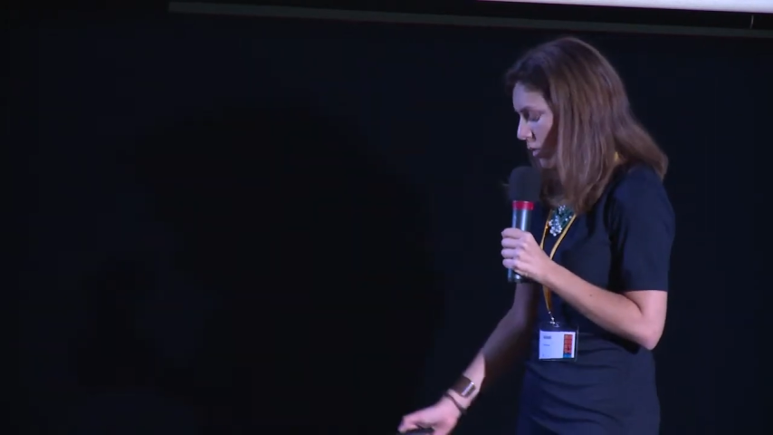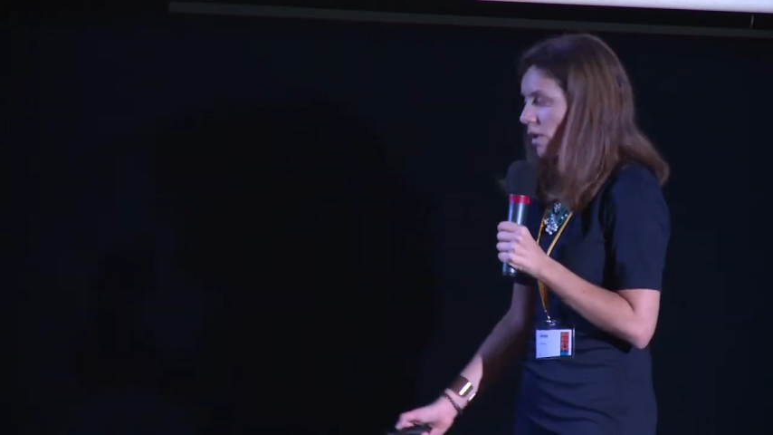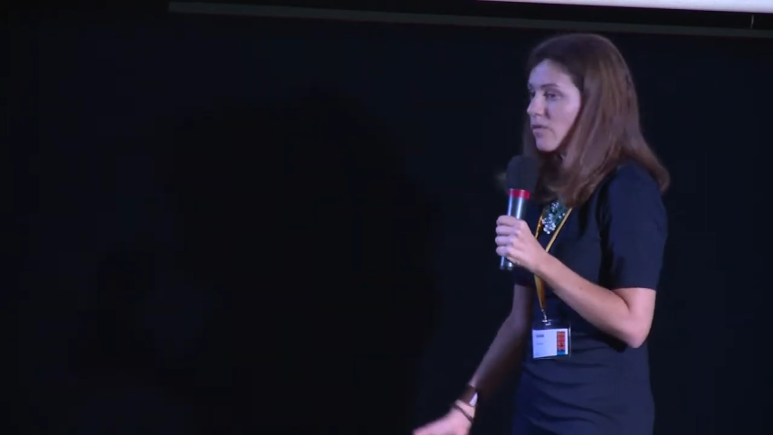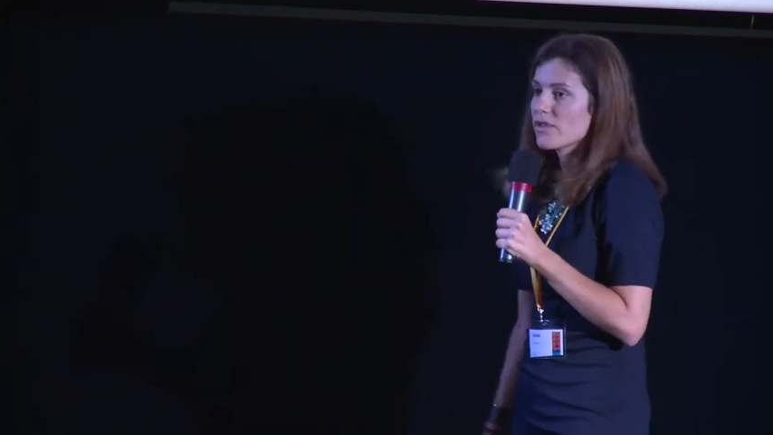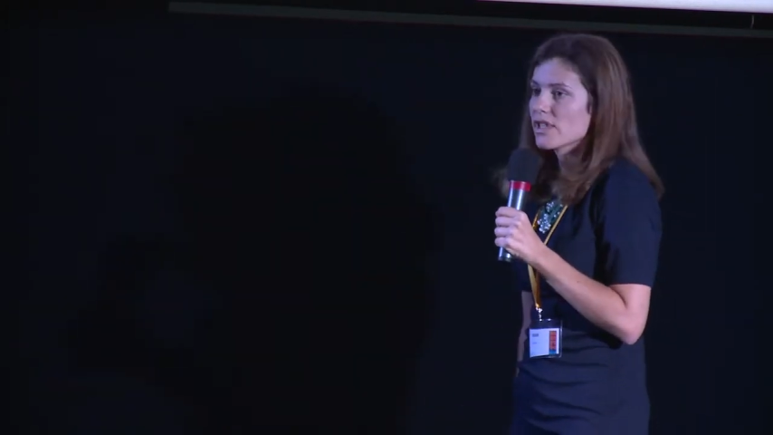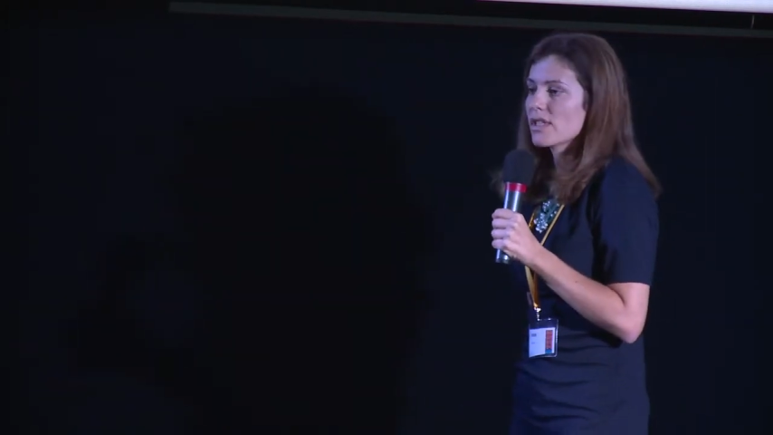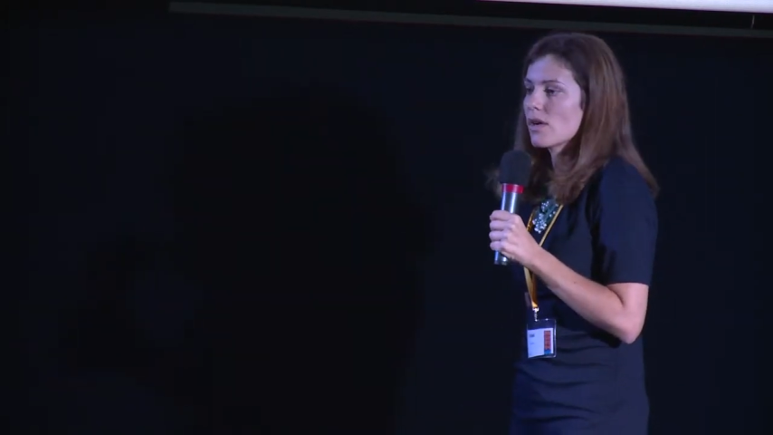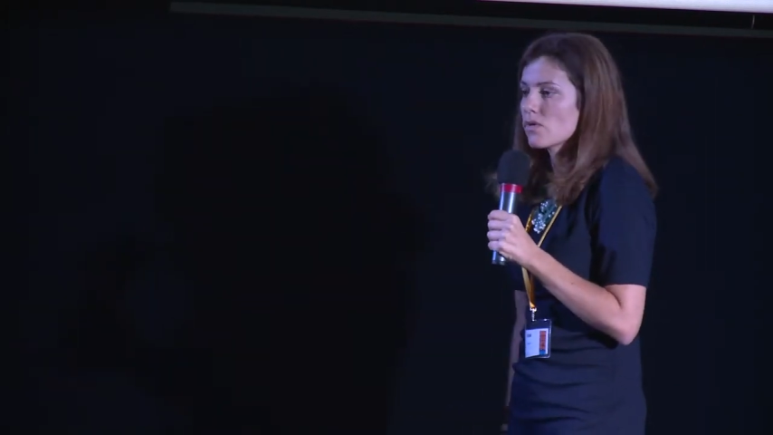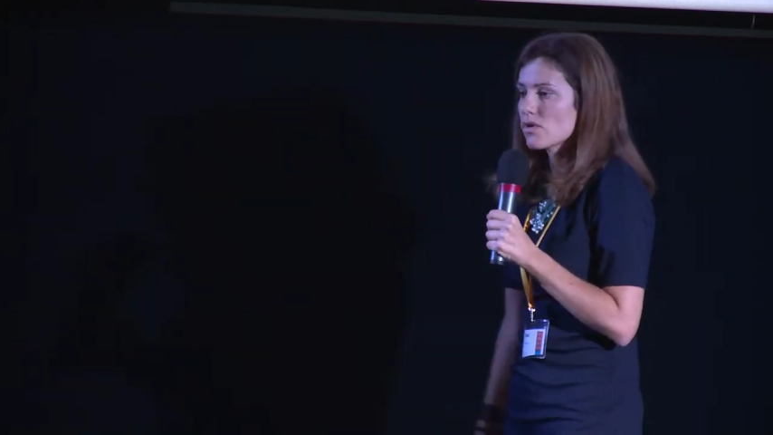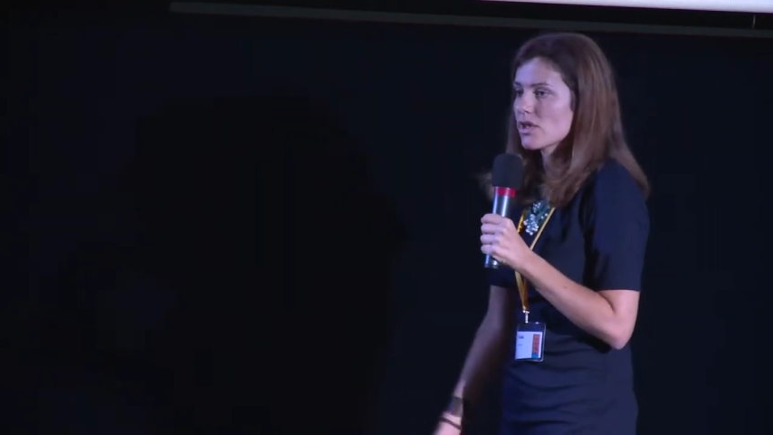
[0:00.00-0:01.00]
well, first
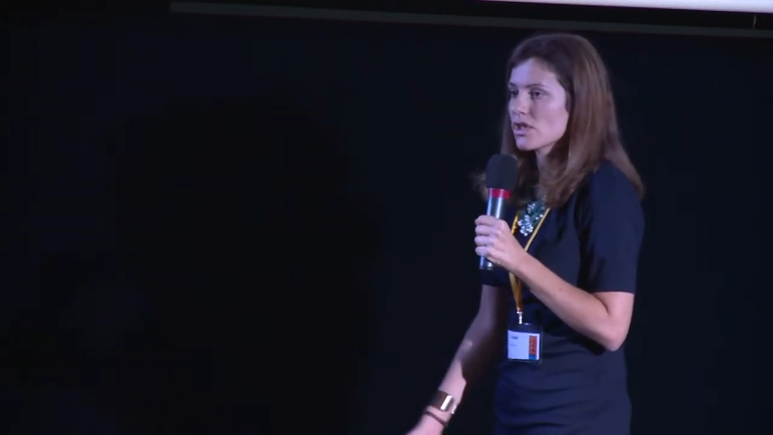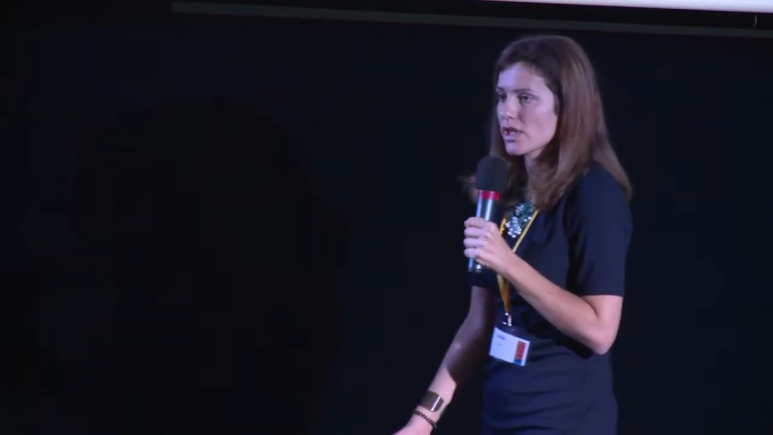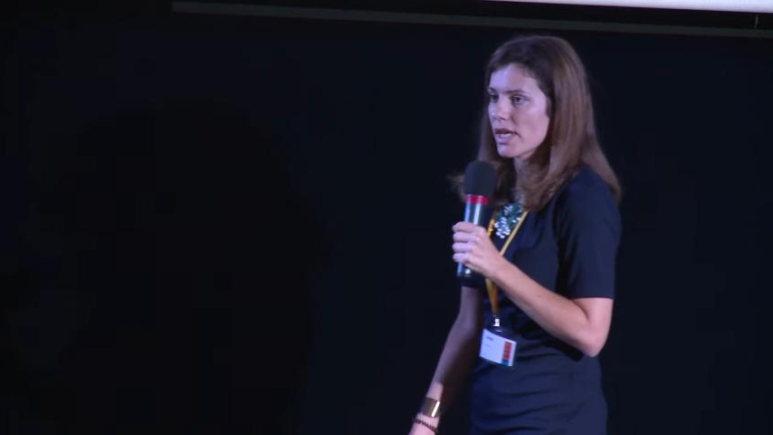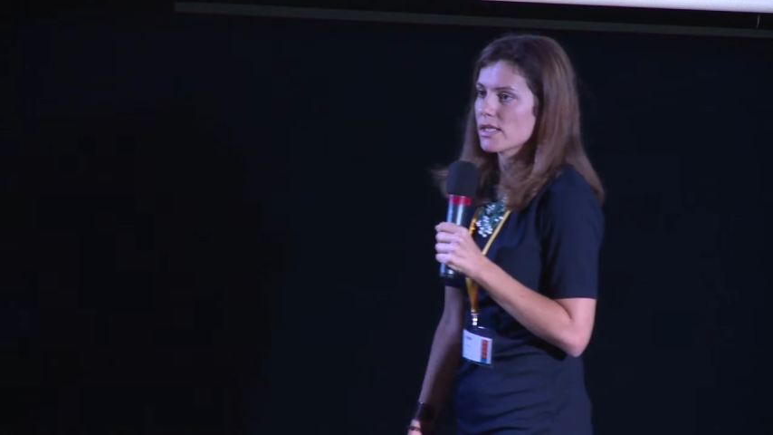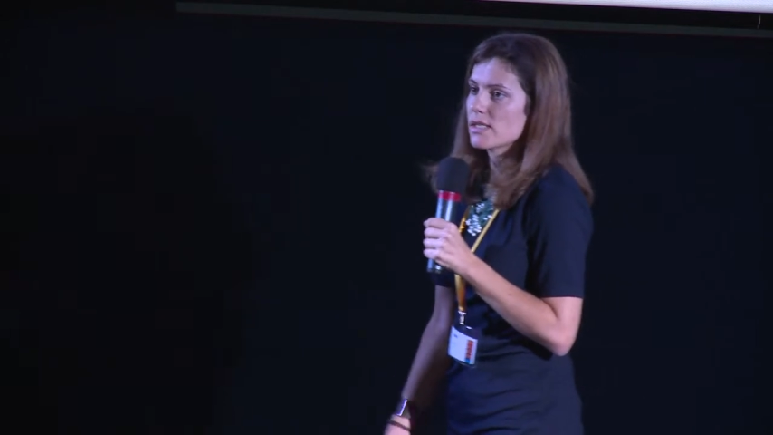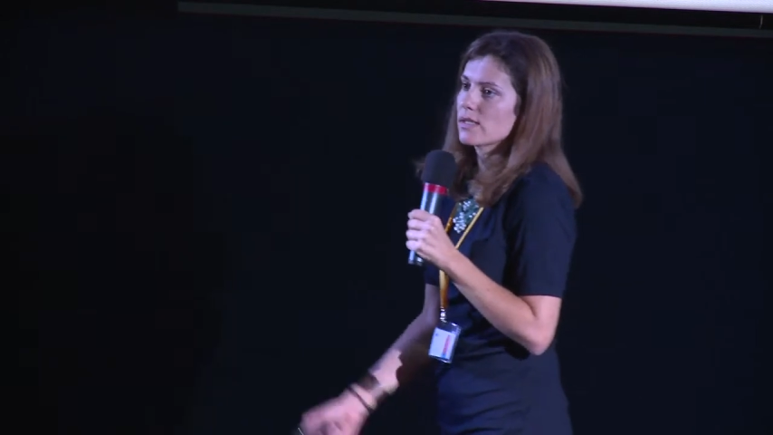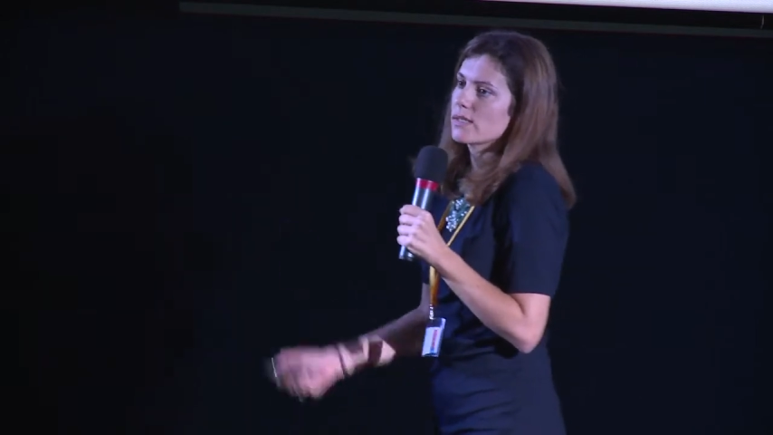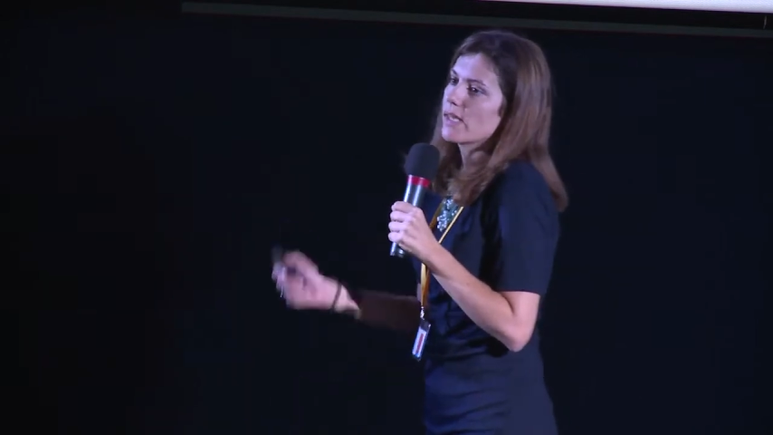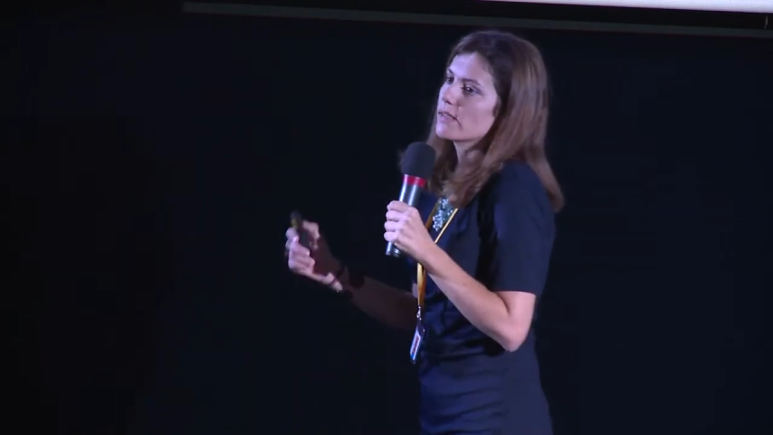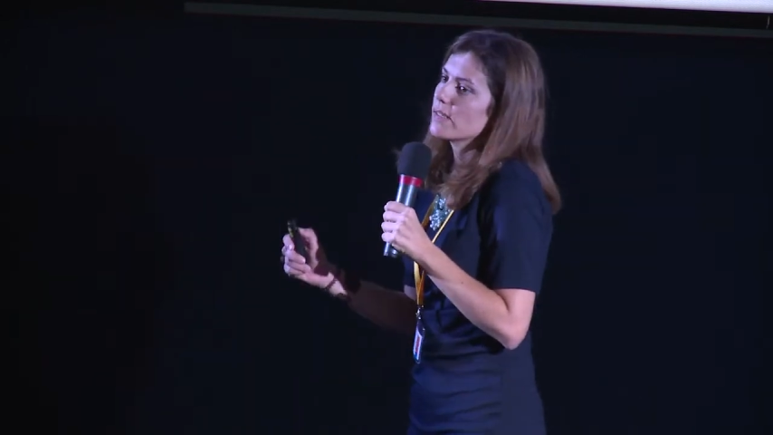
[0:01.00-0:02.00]
I would suggest that